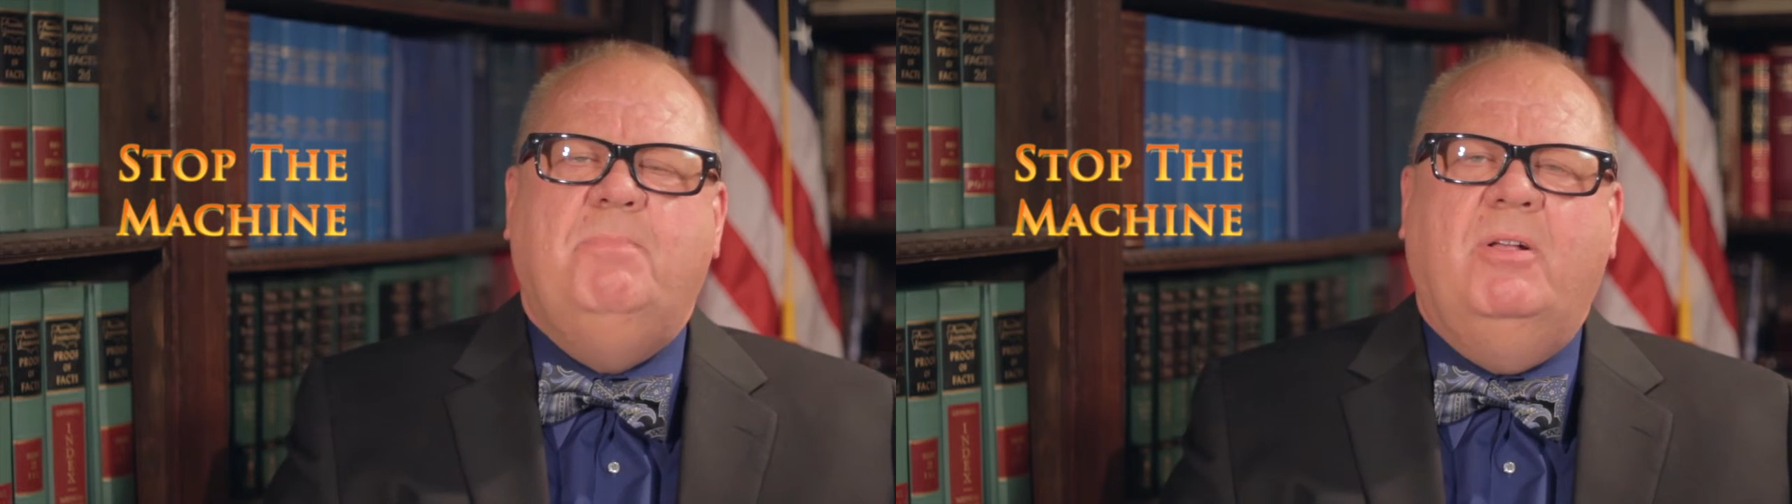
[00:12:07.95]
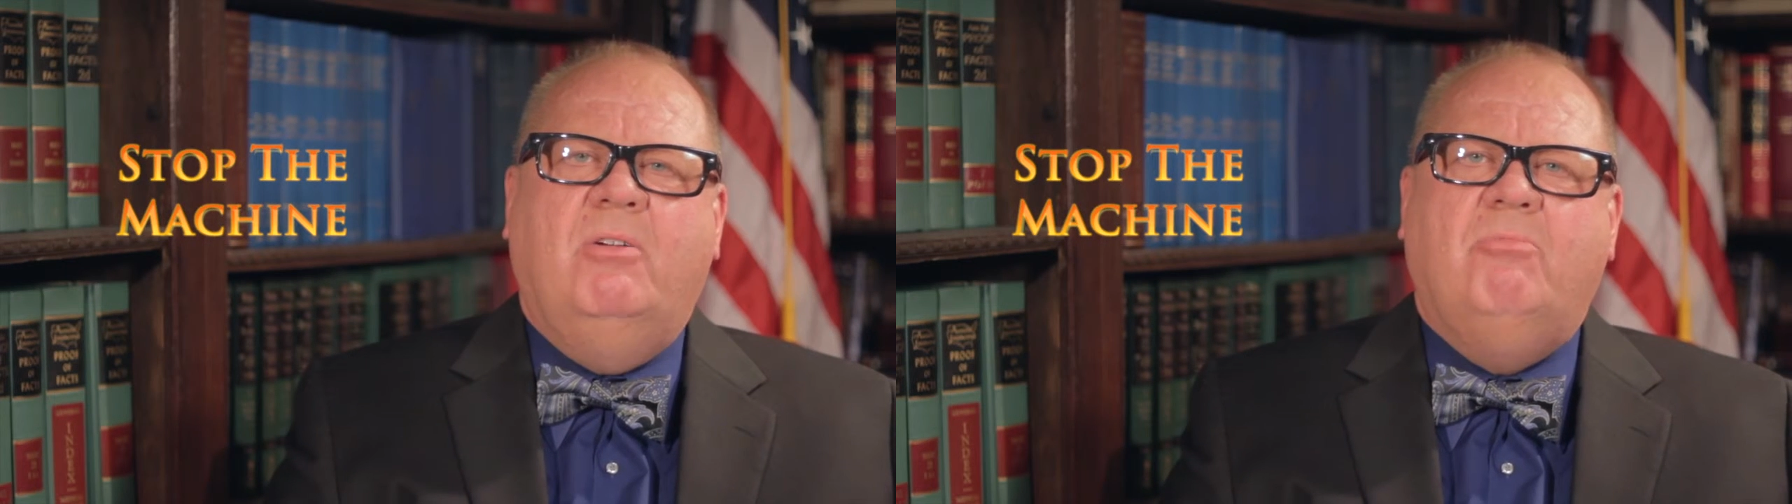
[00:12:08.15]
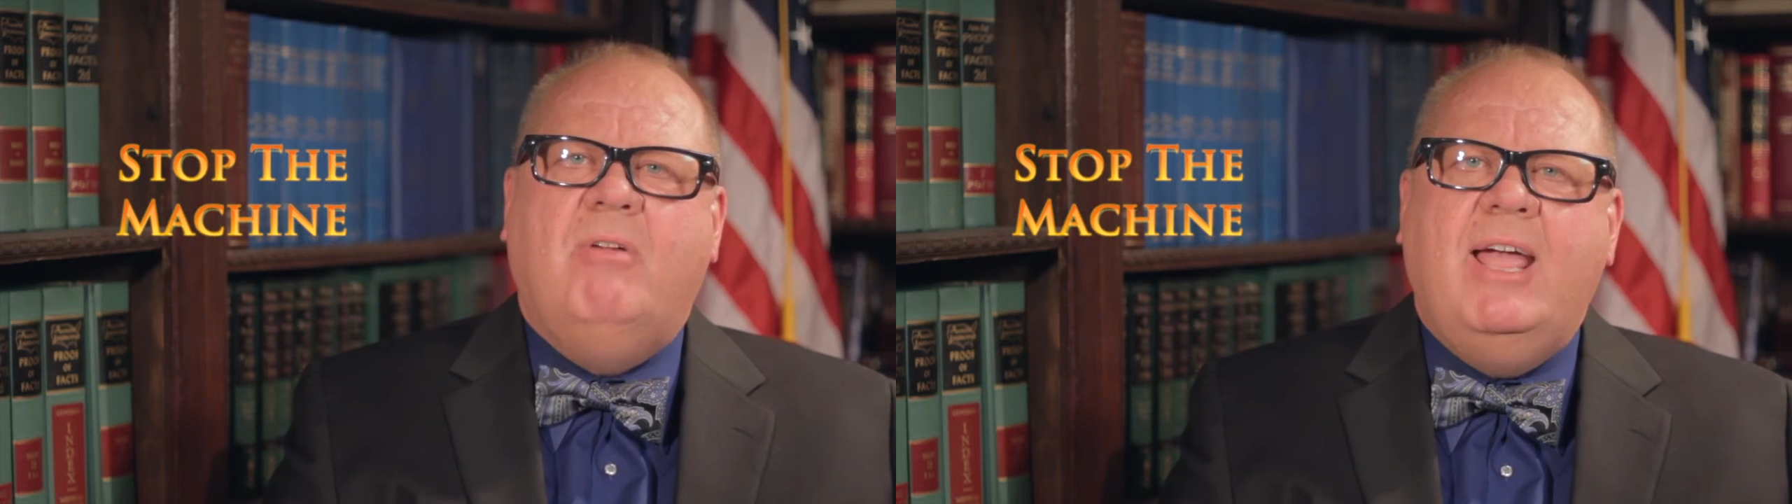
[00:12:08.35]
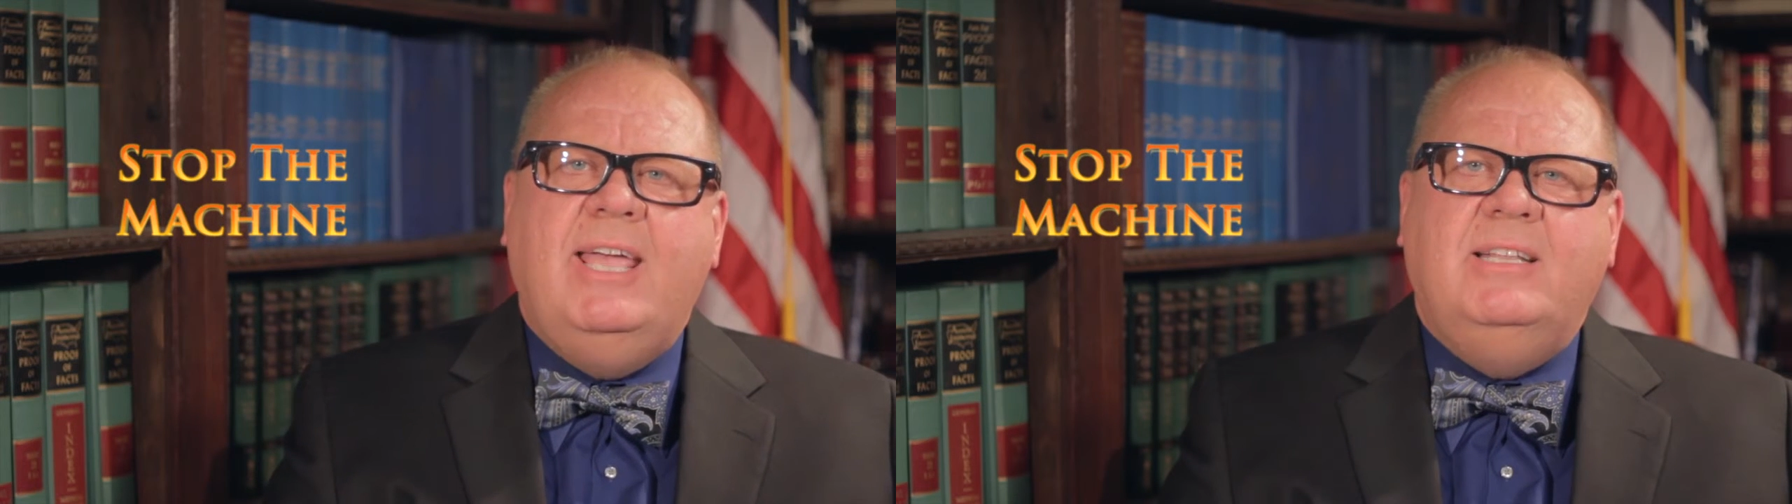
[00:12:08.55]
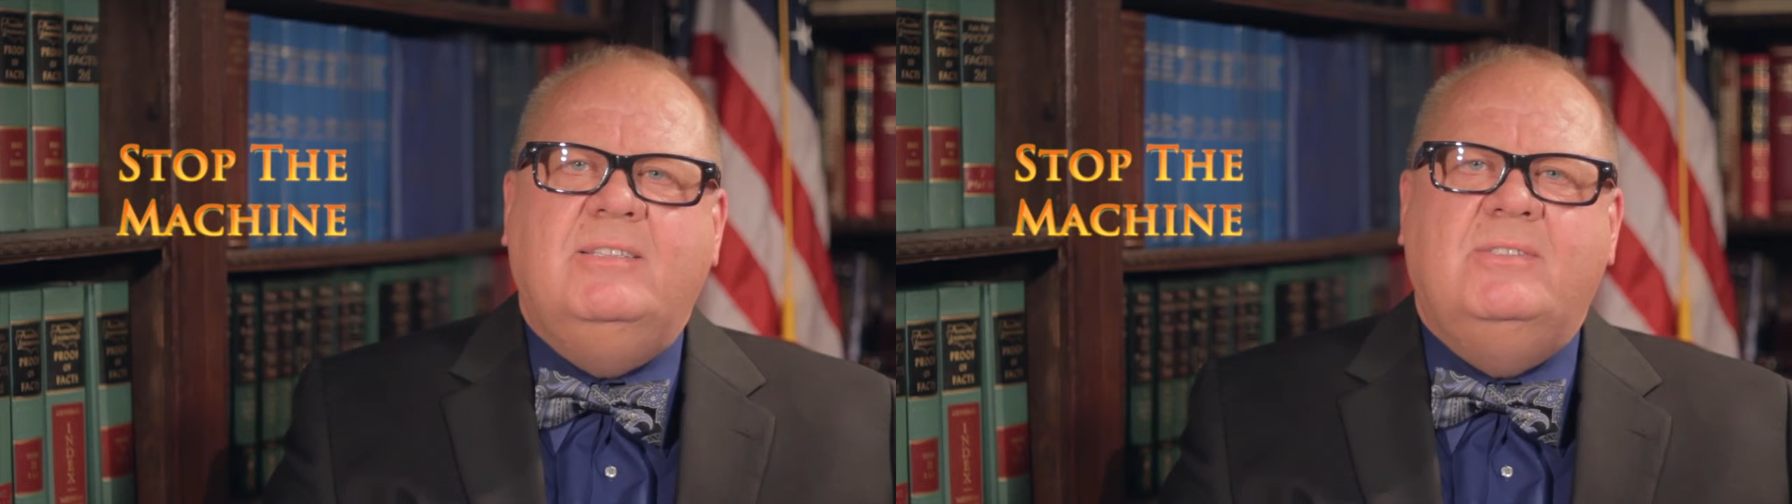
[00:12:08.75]
Bill of
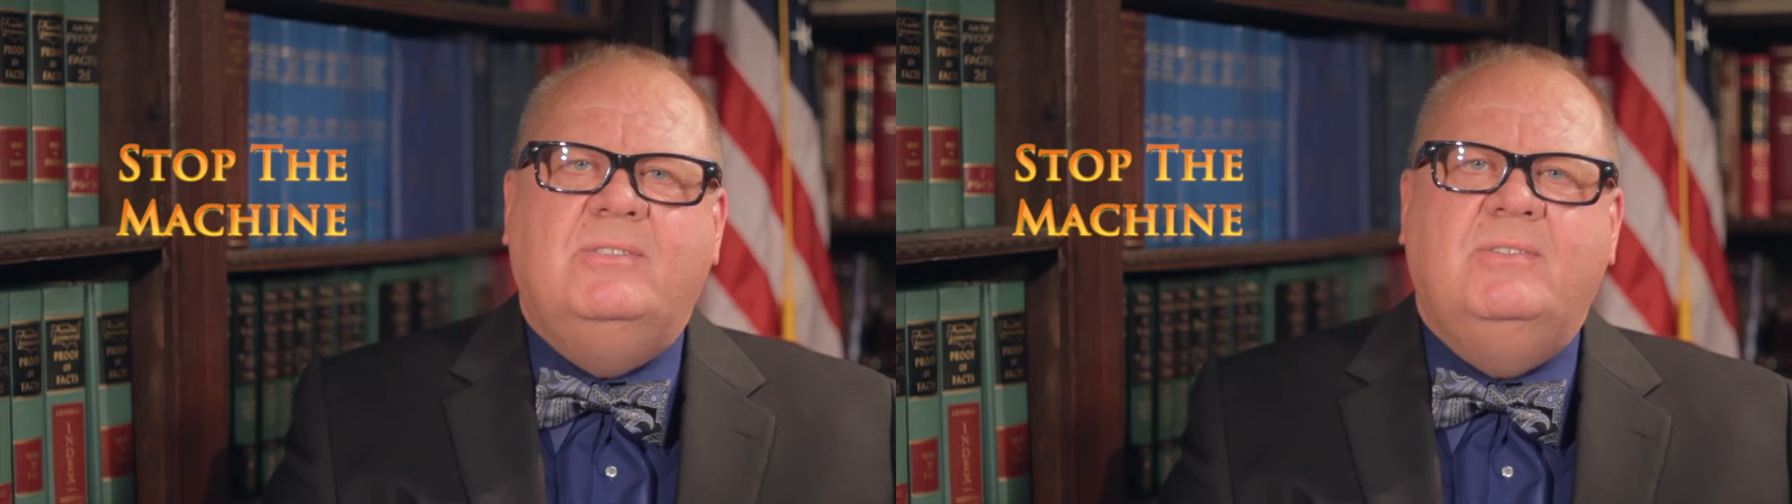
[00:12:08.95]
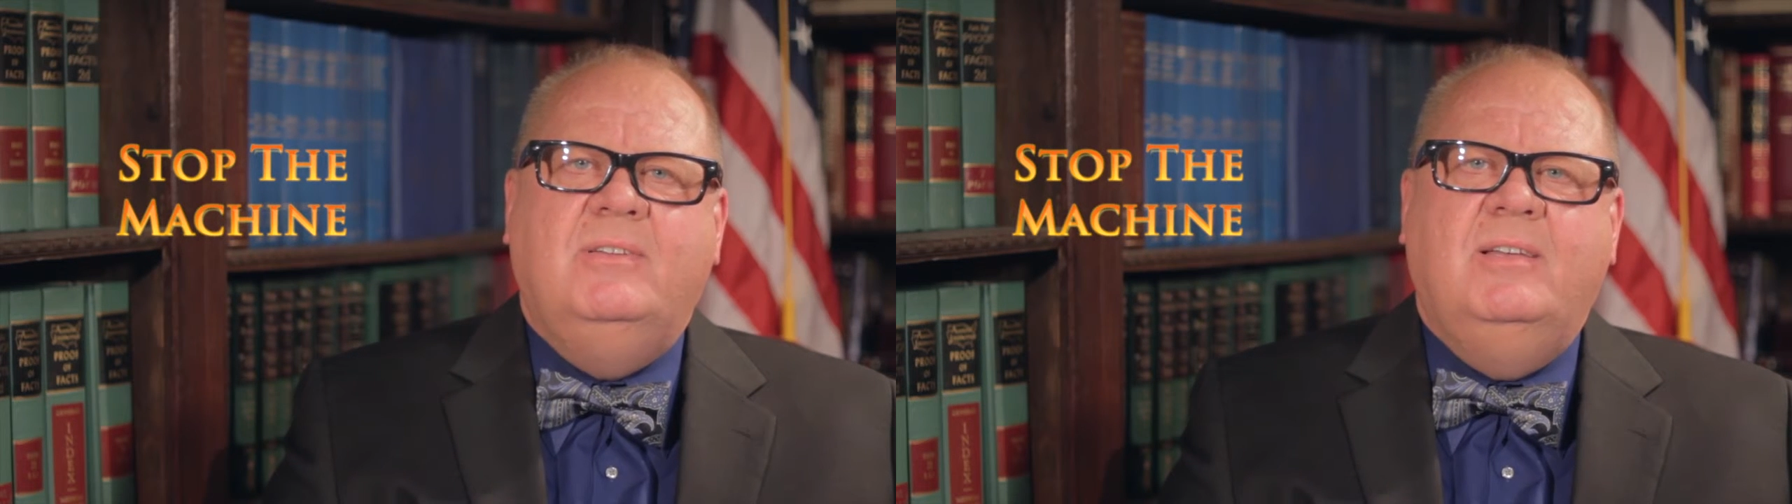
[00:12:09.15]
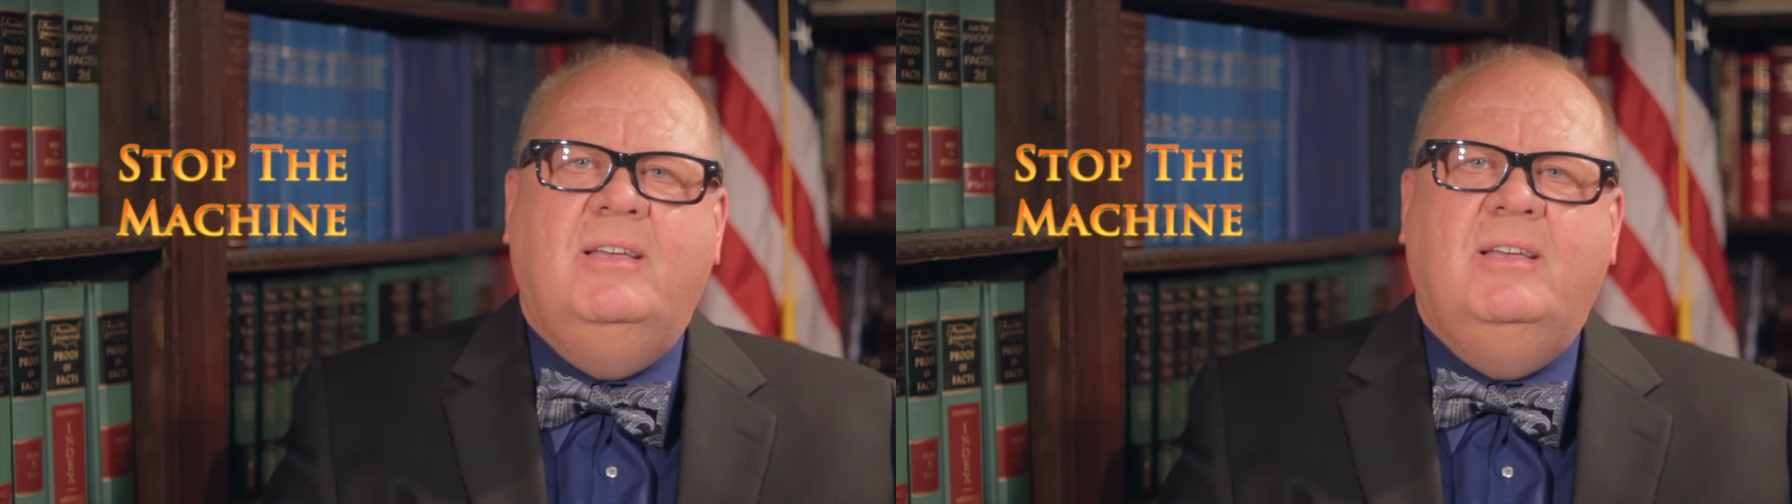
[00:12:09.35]
Rights.